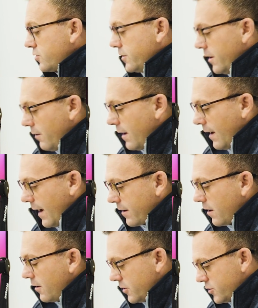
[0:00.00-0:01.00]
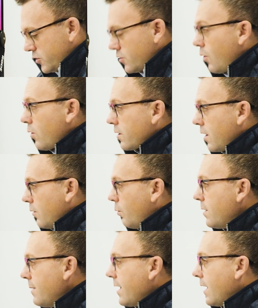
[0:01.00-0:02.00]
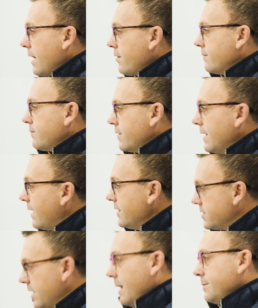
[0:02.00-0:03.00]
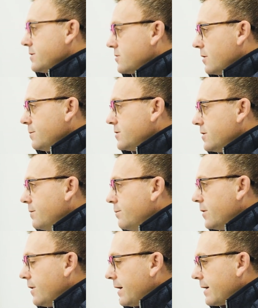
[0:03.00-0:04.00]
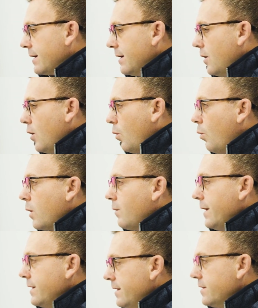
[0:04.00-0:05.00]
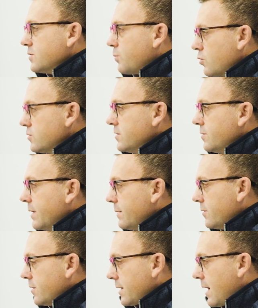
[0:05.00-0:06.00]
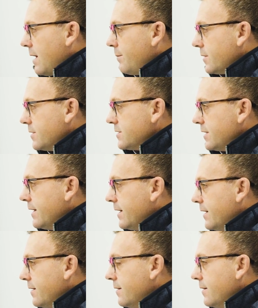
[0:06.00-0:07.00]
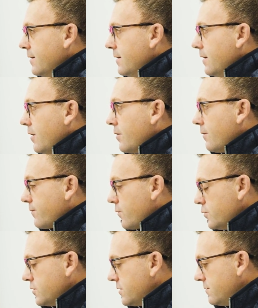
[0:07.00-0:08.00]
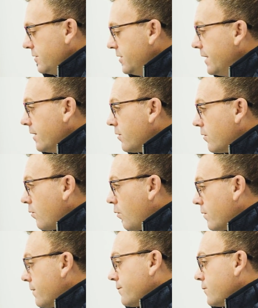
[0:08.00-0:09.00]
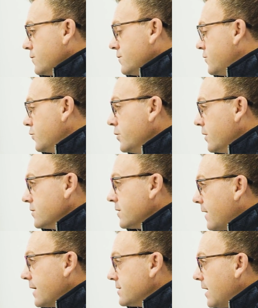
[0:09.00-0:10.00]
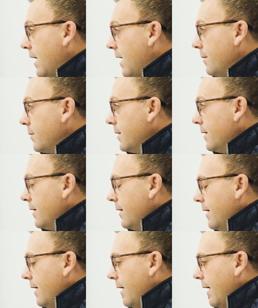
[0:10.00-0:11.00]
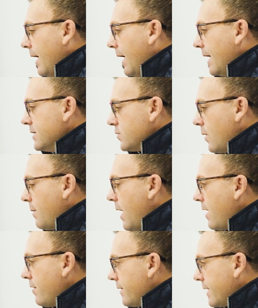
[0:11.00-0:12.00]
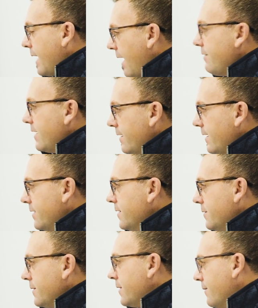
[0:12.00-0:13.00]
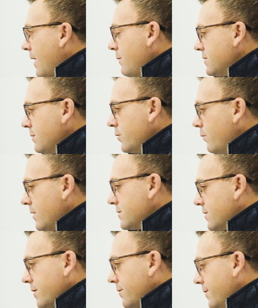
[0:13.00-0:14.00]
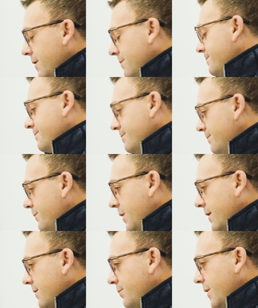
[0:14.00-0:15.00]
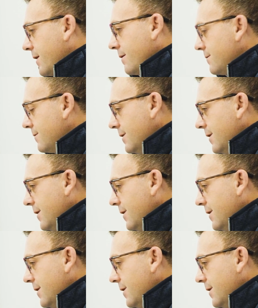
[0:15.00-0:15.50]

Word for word: you know, I, I call it a scorecard. What am I hiring for? Not a mm. job description, but like, what do I need this person to be able to accomplish in the first year or the first two years of that job? Mm-hmm. And so I'm hiring like have they you know you know if I want someone who wants to you know pick pick a